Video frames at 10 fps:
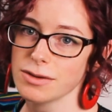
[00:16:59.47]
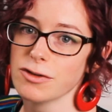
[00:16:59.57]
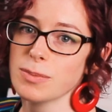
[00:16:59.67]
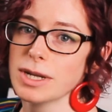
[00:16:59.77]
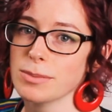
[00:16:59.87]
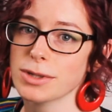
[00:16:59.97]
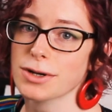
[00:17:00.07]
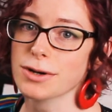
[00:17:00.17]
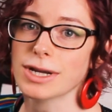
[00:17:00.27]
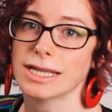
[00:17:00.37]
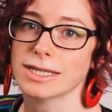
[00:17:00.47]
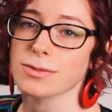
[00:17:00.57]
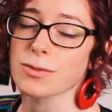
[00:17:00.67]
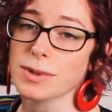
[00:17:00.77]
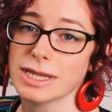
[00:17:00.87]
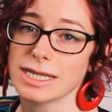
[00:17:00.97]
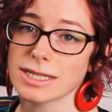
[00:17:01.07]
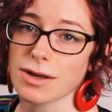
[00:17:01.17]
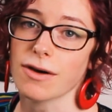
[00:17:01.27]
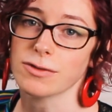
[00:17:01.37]
we've been able to create some really
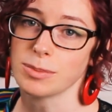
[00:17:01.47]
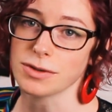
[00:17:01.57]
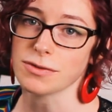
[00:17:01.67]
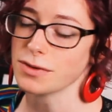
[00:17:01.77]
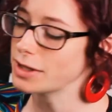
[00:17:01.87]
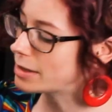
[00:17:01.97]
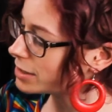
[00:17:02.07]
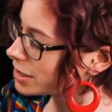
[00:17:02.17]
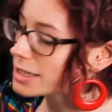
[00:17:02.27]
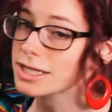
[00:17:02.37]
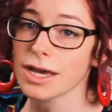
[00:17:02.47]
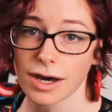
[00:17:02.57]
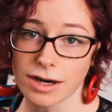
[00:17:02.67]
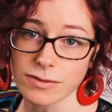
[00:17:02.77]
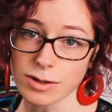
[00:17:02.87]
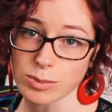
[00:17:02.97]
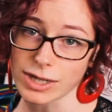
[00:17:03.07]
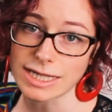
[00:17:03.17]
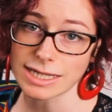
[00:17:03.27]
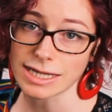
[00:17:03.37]
soft, beautiful images of our
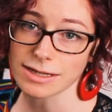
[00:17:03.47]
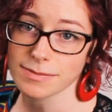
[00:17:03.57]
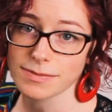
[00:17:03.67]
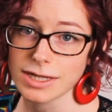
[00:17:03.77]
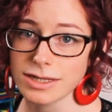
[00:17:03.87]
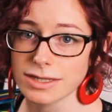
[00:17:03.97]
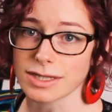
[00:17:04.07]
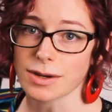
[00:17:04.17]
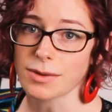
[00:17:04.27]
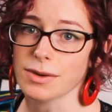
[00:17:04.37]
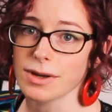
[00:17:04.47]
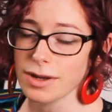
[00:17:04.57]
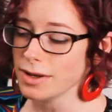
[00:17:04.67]
bracelet. So